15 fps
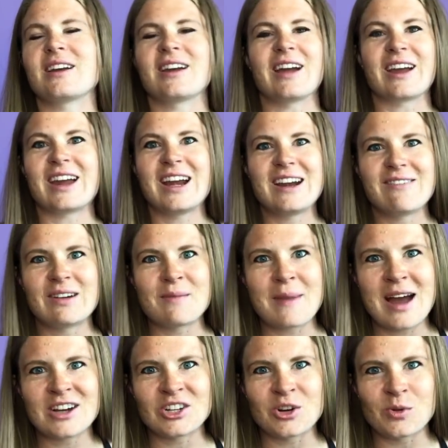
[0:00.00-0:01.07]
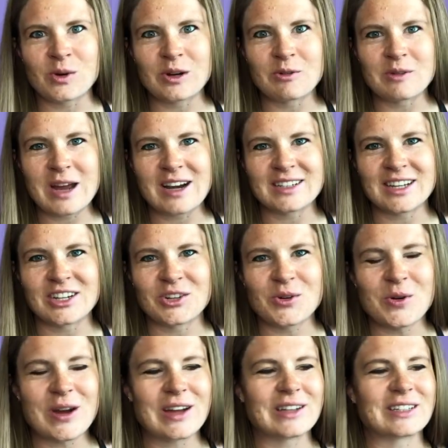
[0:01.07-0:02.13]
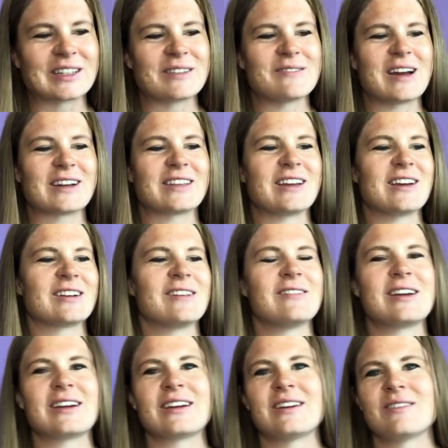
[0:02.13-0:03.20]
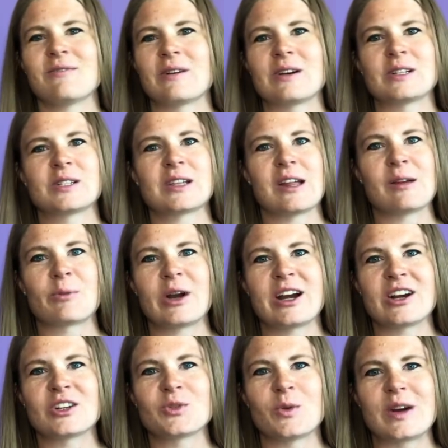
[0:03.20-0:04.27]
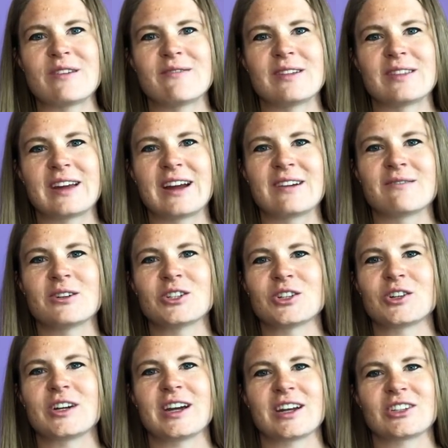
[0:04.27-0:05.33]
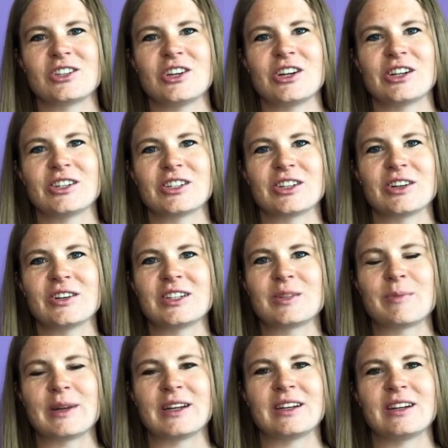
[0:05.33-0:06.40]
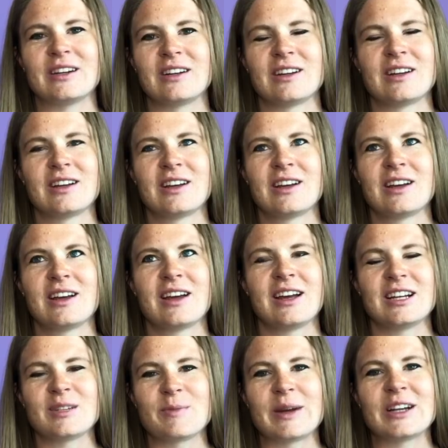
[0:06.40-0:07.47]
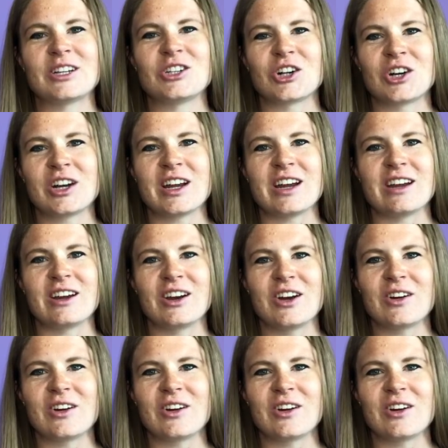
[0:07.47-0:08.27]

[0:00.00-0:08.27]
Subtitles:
can't even imagine a world without essential oils, and the fact that Young Living, we're celebrating our 25th anniversary next year. So it's been a journey,